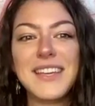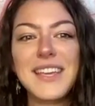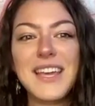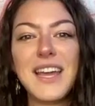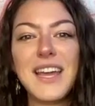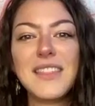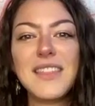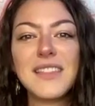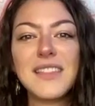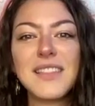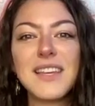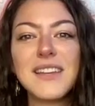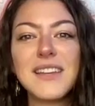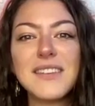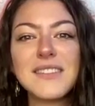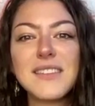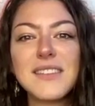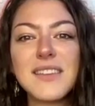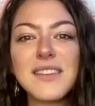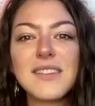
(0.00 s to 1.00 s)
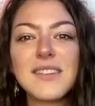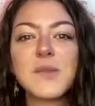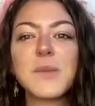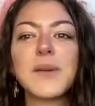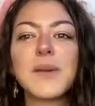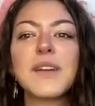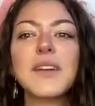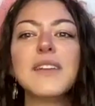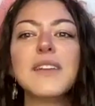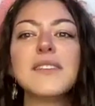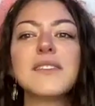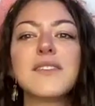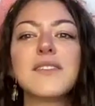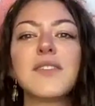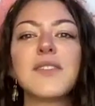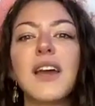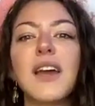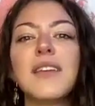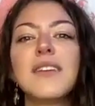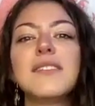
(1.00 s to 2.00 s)
Yeah, I think that is the experience
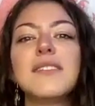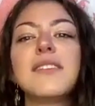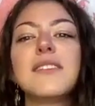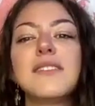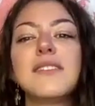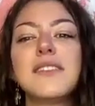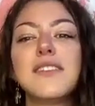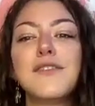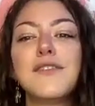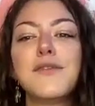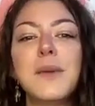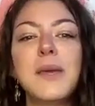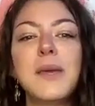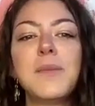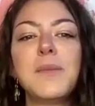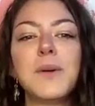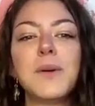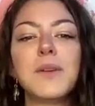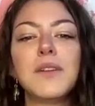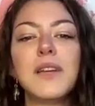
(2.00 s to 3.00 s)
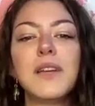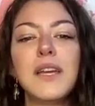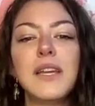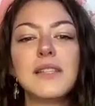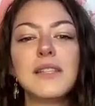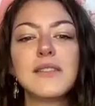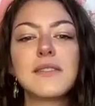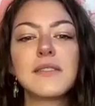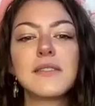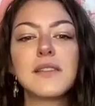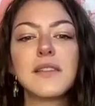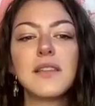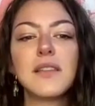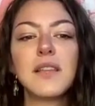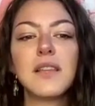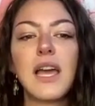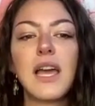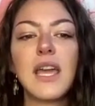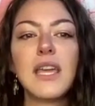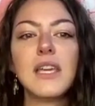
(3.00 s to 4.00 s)
of highly sensitive people. It's
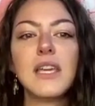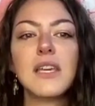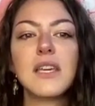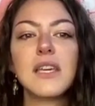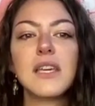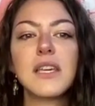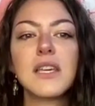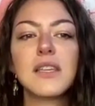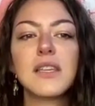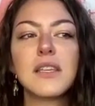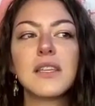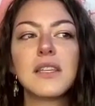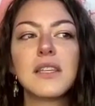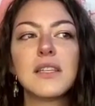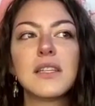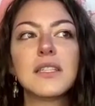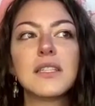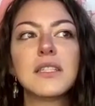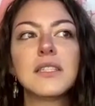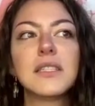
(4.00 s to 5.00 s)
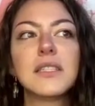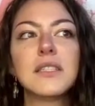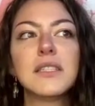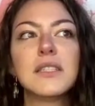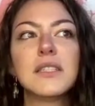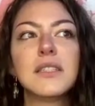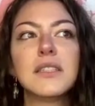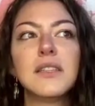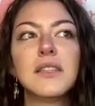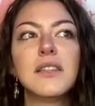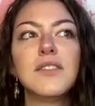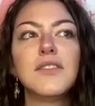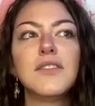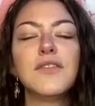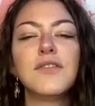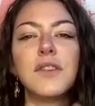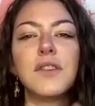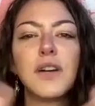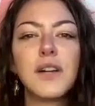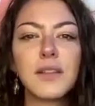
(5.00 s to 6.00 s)
like the
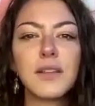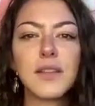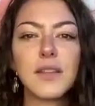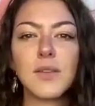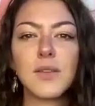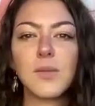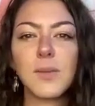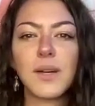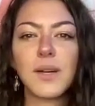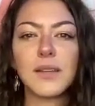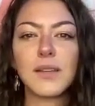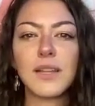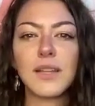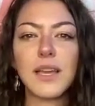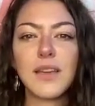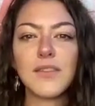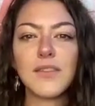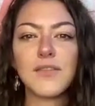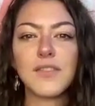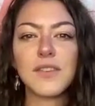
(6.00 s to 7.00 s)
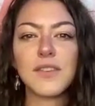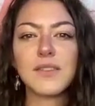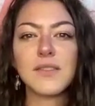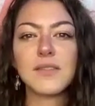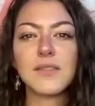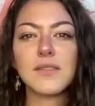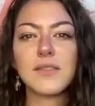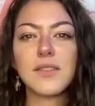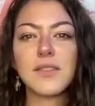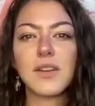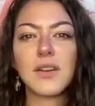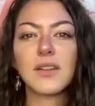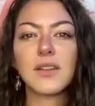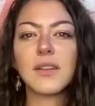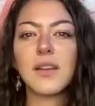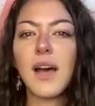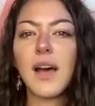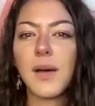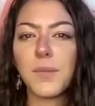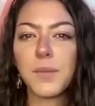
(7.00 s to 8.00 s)
volume on life is
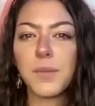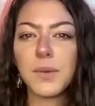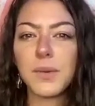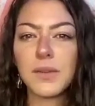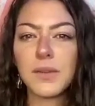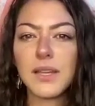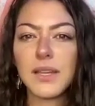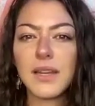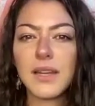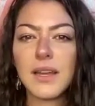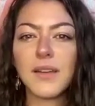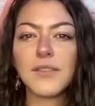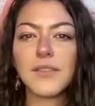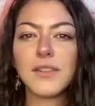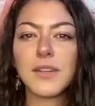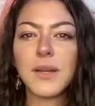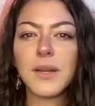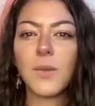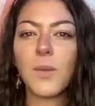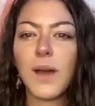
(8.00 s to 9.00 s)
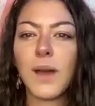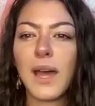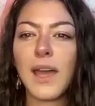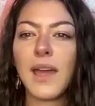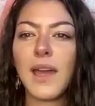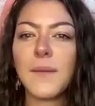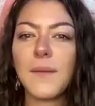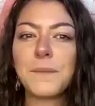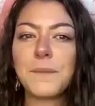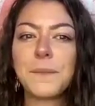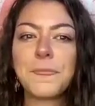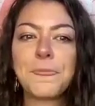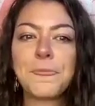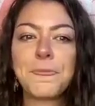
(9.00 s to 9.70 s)
turned up in every way.